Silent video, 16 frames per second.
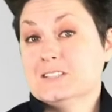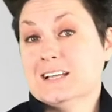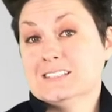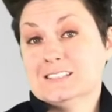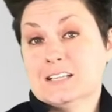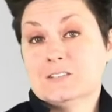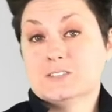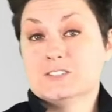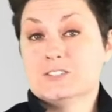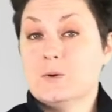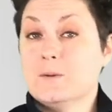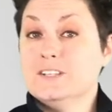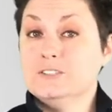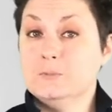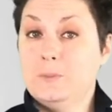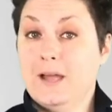that seller is
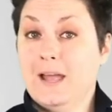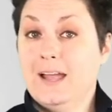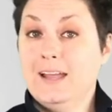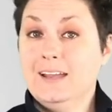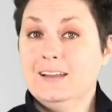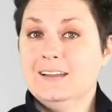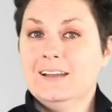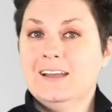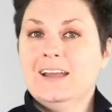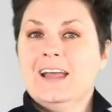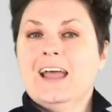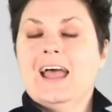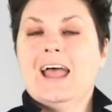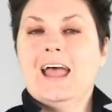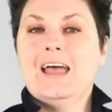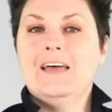going to pay,
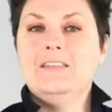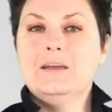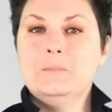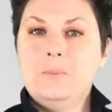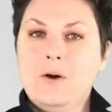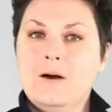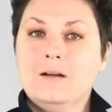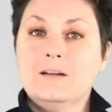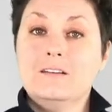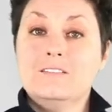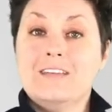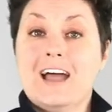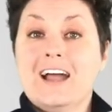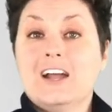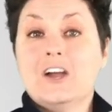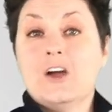and then part of
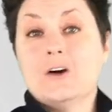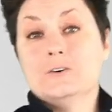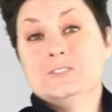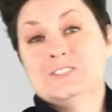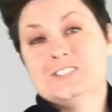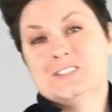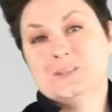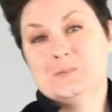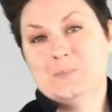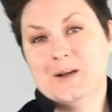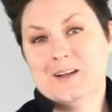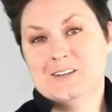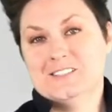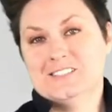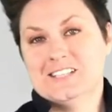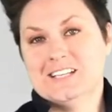that goes to the
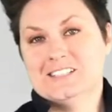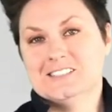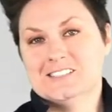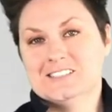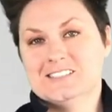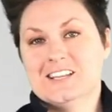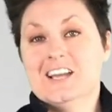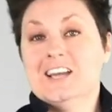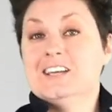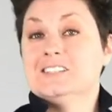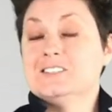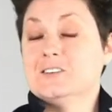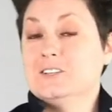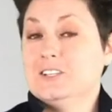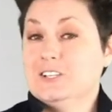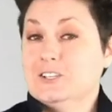buyer's agent.
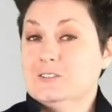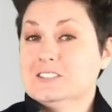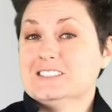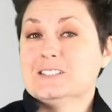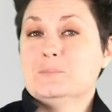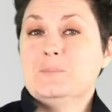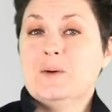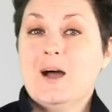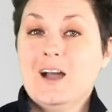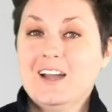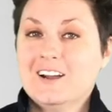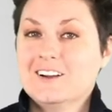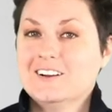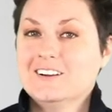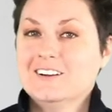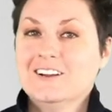So you as a
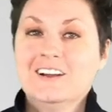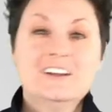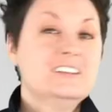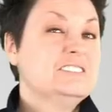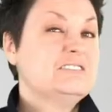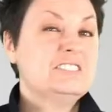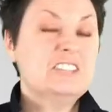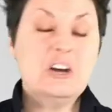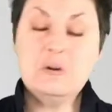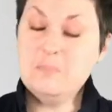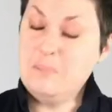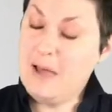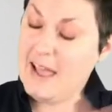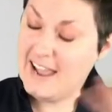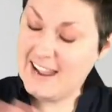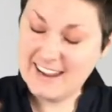buyer don't
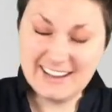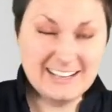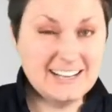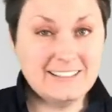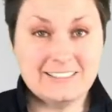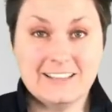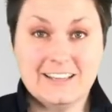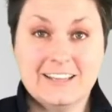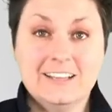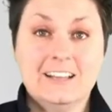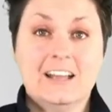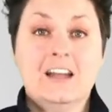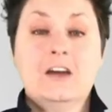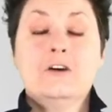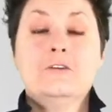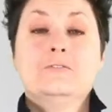pay anything
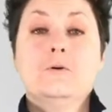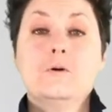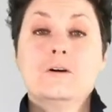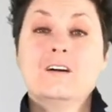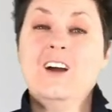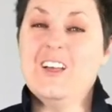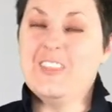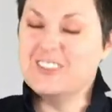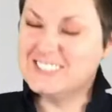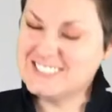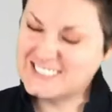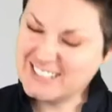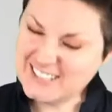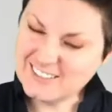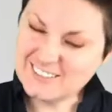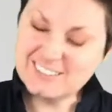for the
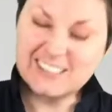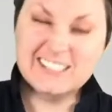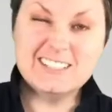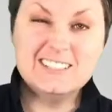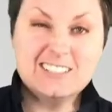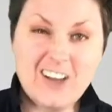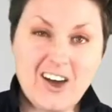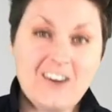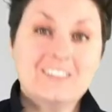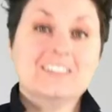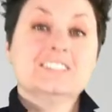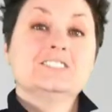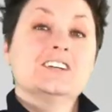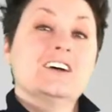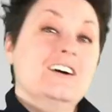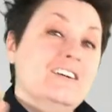skill and
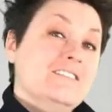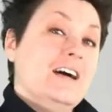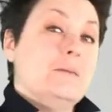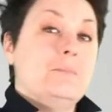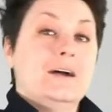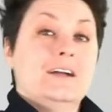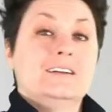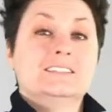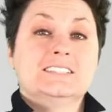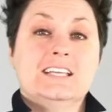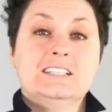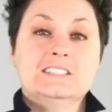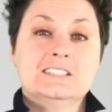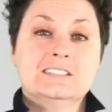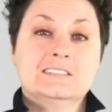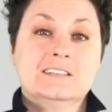knowledge of that buyer's
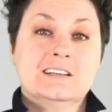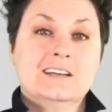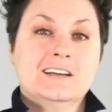agent.